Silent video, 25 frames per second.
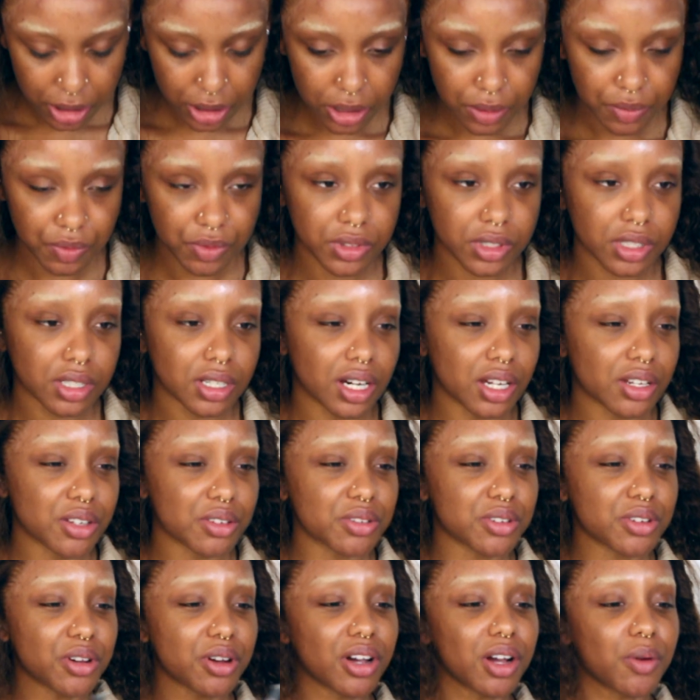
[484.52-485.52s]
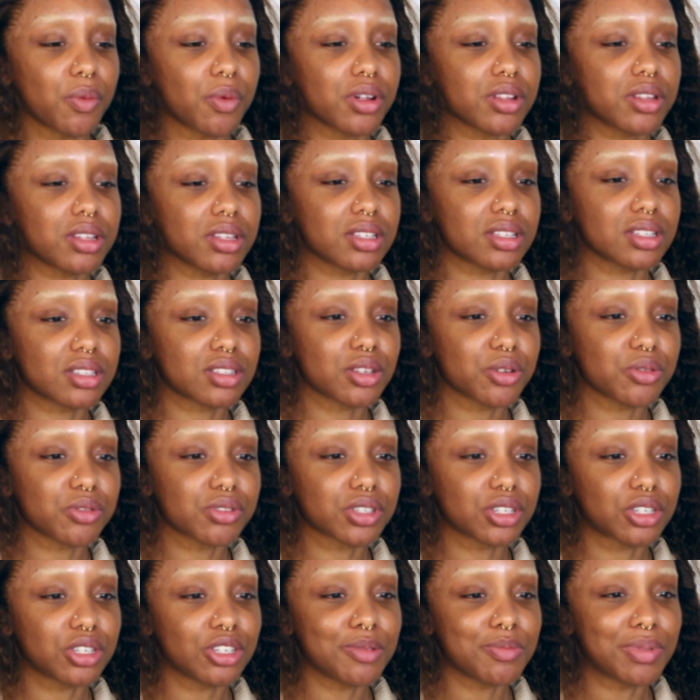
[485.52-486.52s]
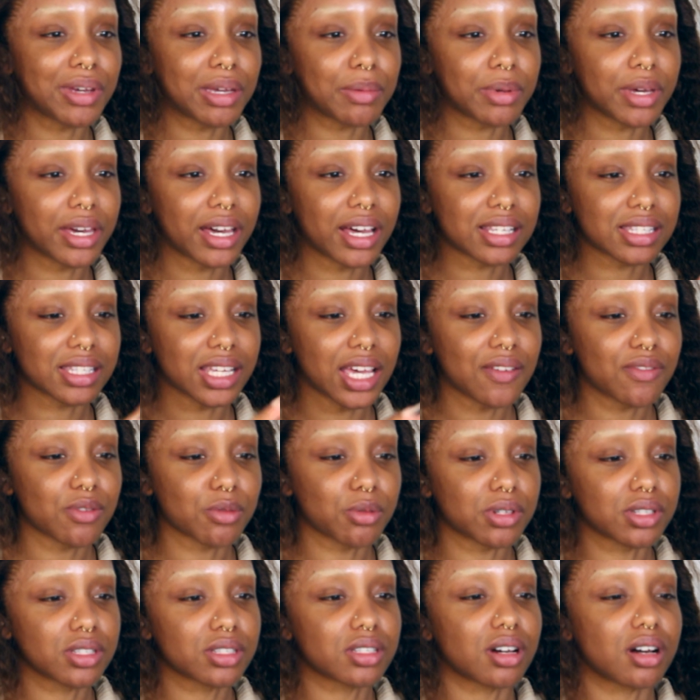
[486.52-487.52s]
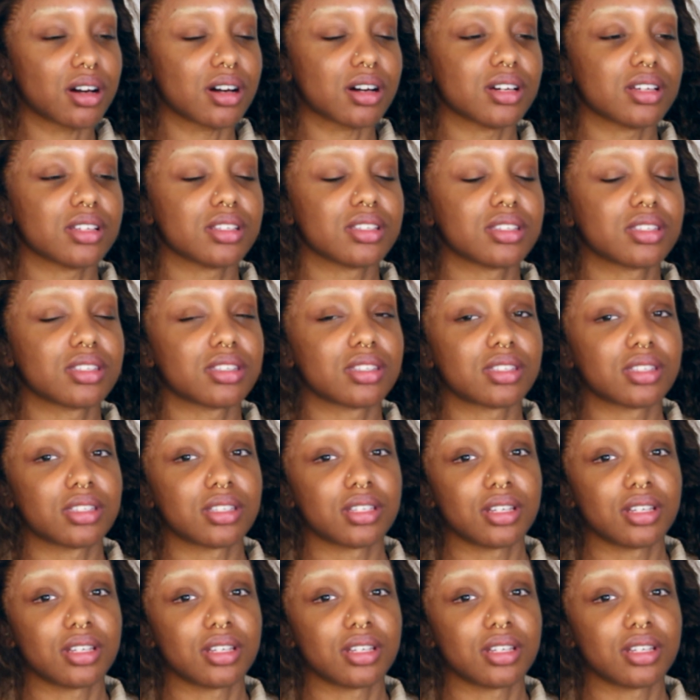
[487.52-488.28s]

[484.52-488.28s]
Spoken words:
I don't know, I want those cute baby hairs that everyone does.